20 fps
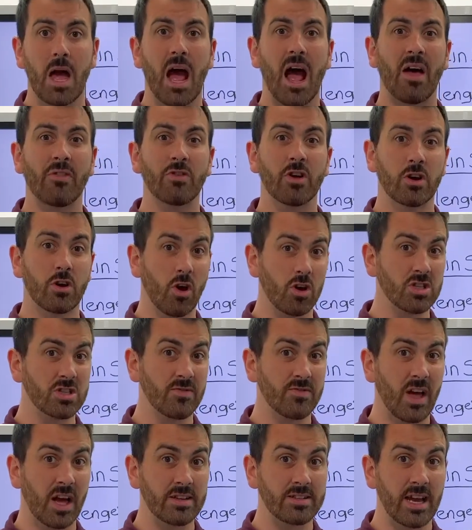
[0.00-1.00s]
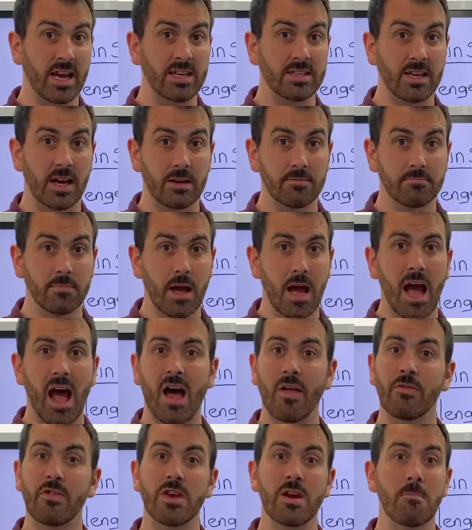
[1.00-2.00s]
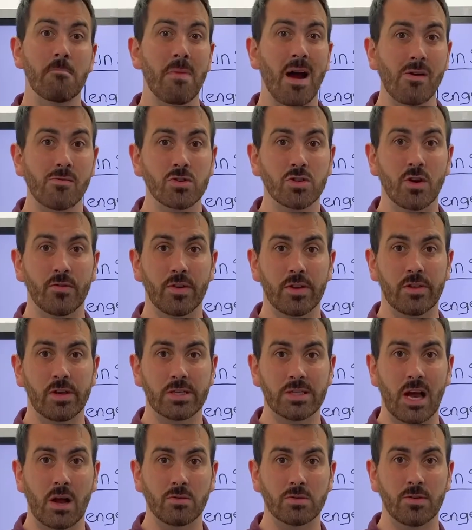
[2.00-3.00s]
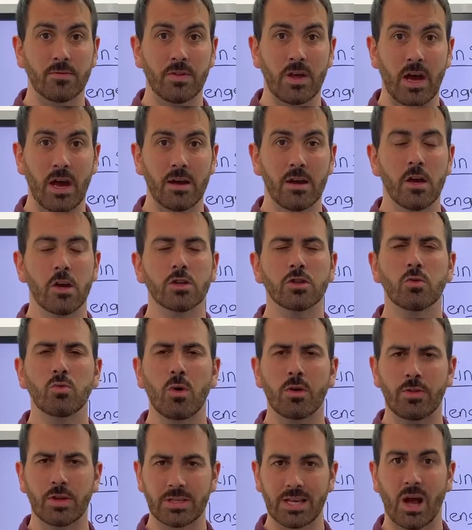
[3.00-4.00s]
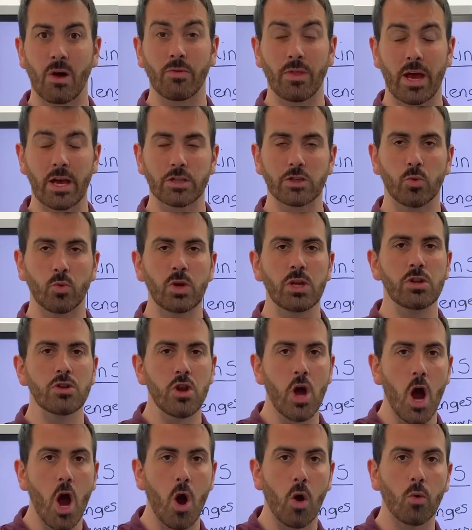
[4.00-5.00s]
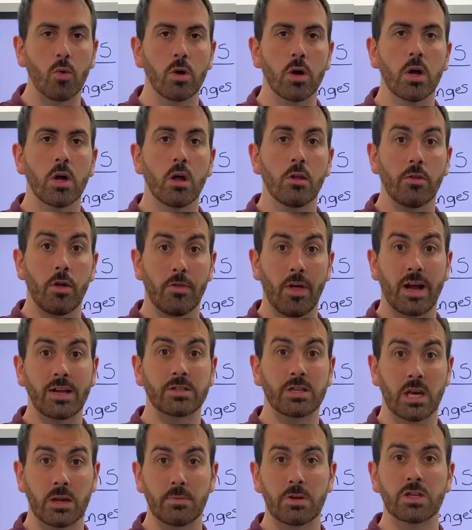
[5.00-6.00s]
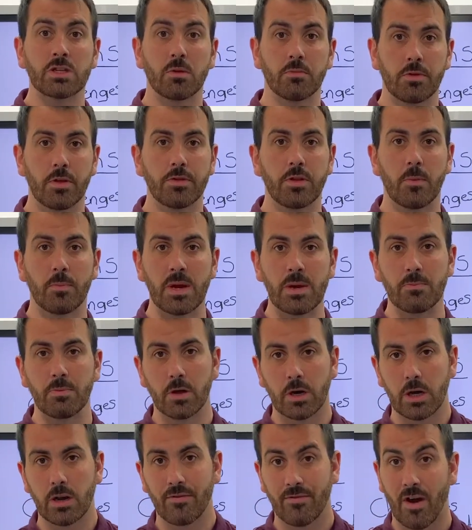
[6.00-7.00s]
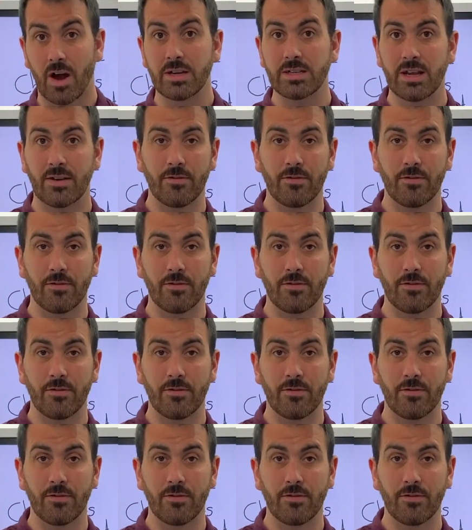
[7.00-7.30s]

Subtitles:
and the cost of that data and the amount of it that's out there. So we know that that's going to be something that people are going to find